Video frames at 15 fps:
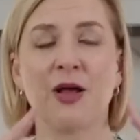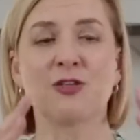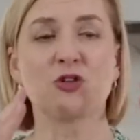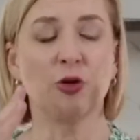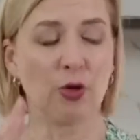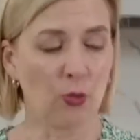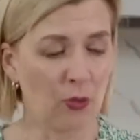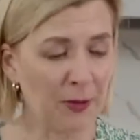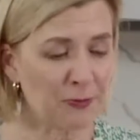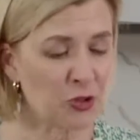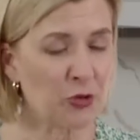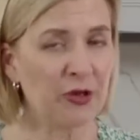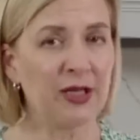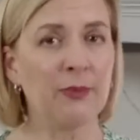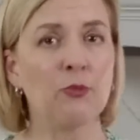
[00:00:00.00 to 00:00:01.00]
So your whipped
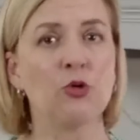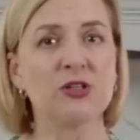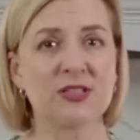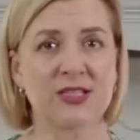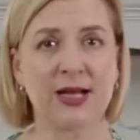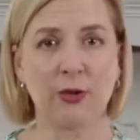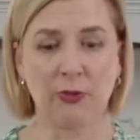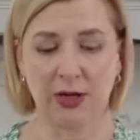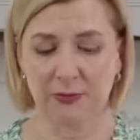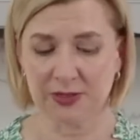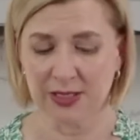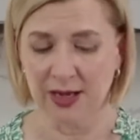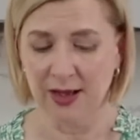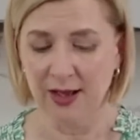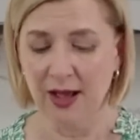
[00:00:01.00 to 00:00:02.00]
cream will stay whipped.
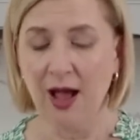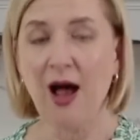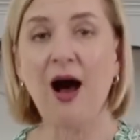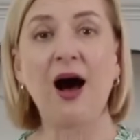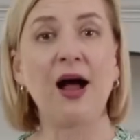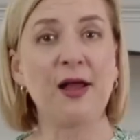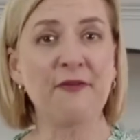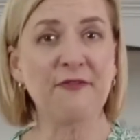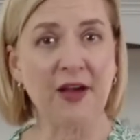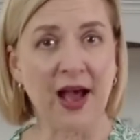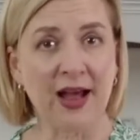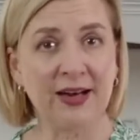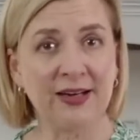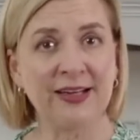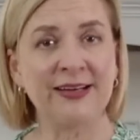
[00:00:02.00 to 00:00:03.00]
I've
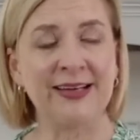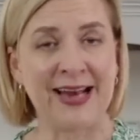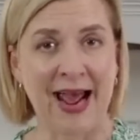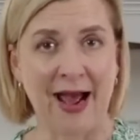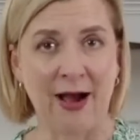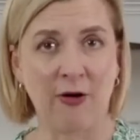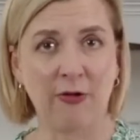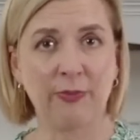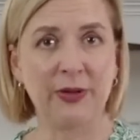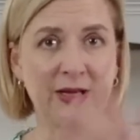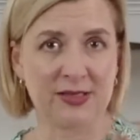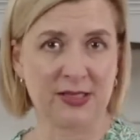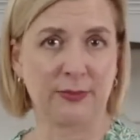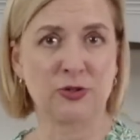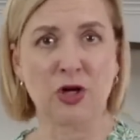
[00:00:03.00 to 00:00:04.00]
added it now
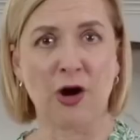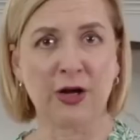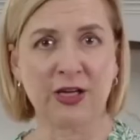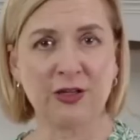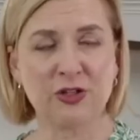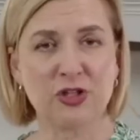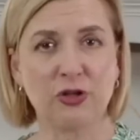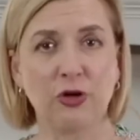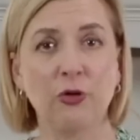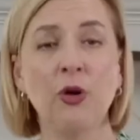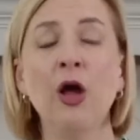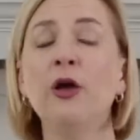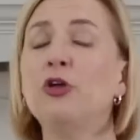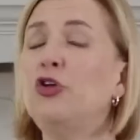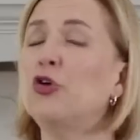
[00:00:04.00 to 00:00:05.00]
because I'm talking to you.
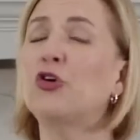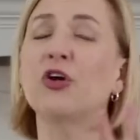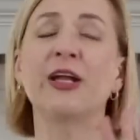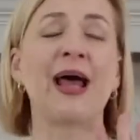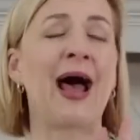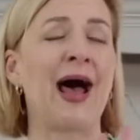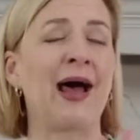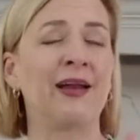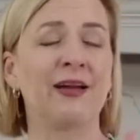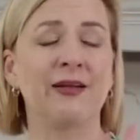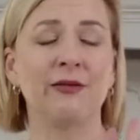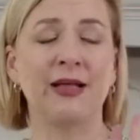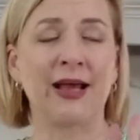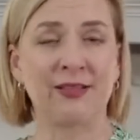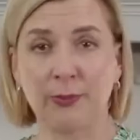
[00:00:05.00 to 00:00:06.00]
You could add
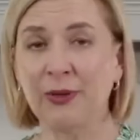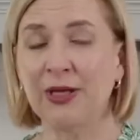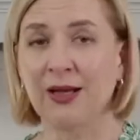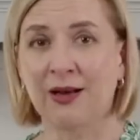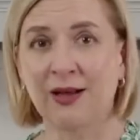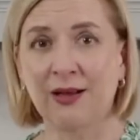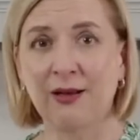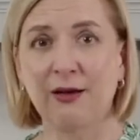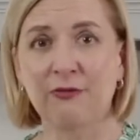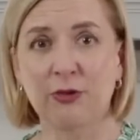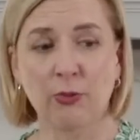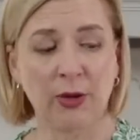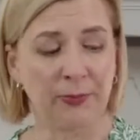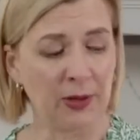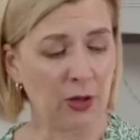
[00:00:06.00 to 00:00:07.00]
it at the beginning of the
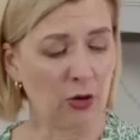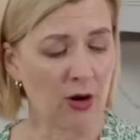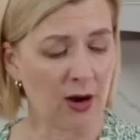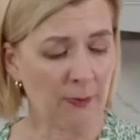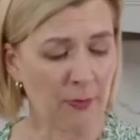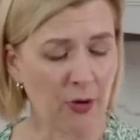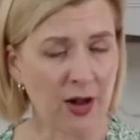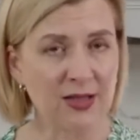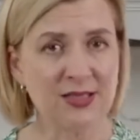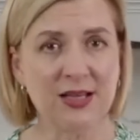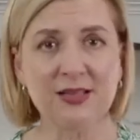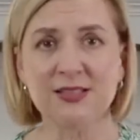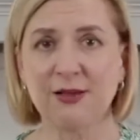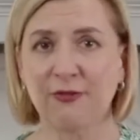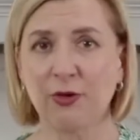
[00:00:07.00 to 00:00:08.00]
whipping
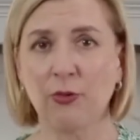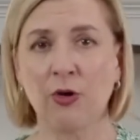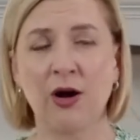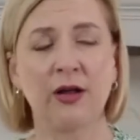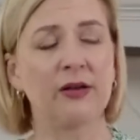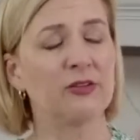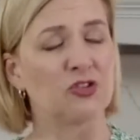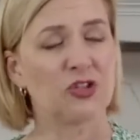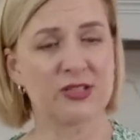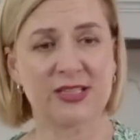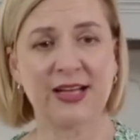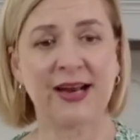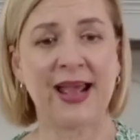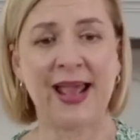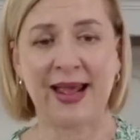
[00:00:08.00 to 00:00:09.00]
process if you want, just
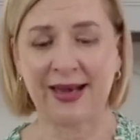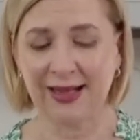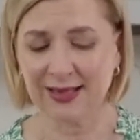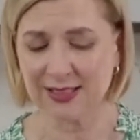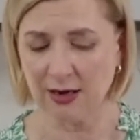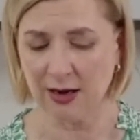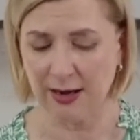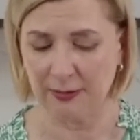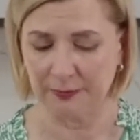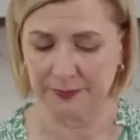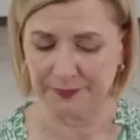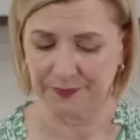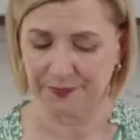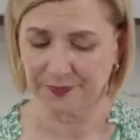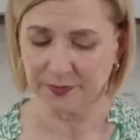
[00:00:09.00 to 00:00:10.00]
at any time.
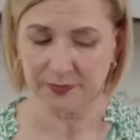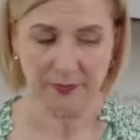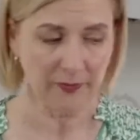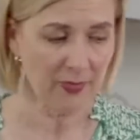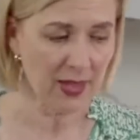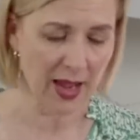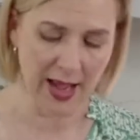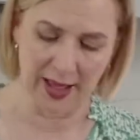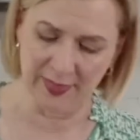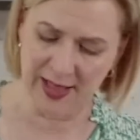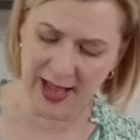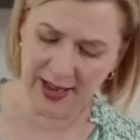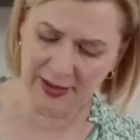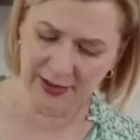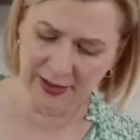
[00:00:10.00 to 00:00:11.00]
And
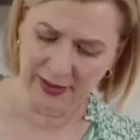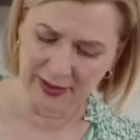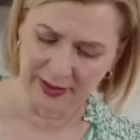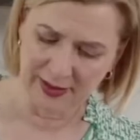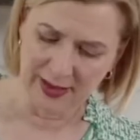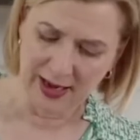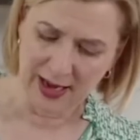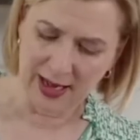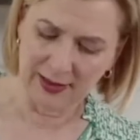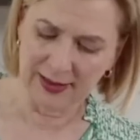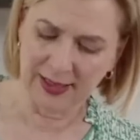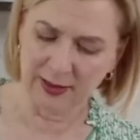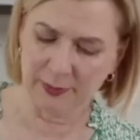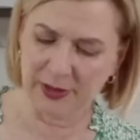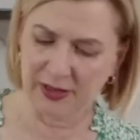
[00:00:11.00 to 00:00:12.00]
then a
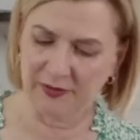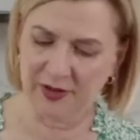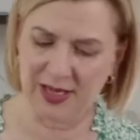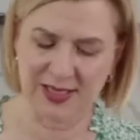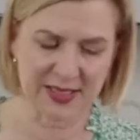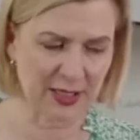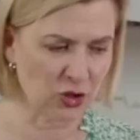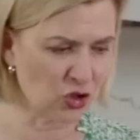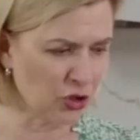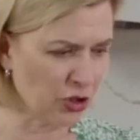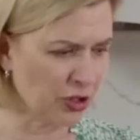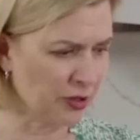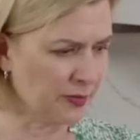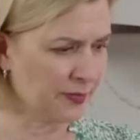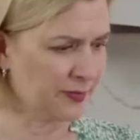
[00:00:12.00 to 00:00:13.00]
little bit of icing
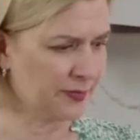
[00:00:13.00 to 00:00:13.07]
sugar.